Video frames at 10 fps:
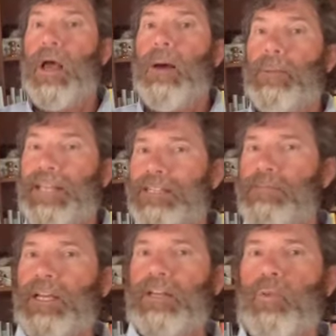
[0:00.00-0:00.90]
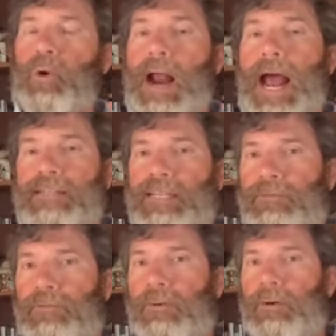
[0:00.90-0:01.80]
But that's because we're asking
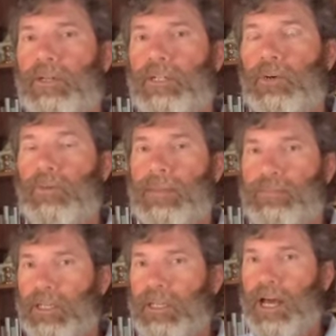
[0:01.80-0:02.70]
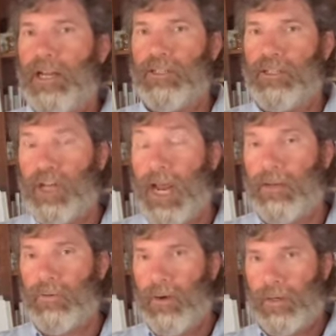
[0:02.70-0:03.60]
for them to cut us a check,
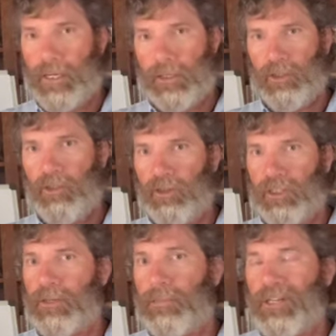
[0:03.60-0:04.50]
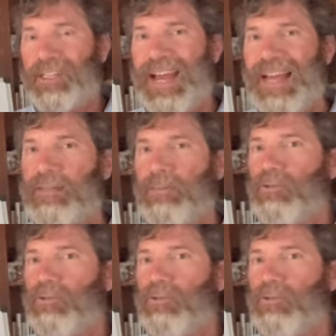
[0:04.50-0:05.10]
and usually it's a pretty sizable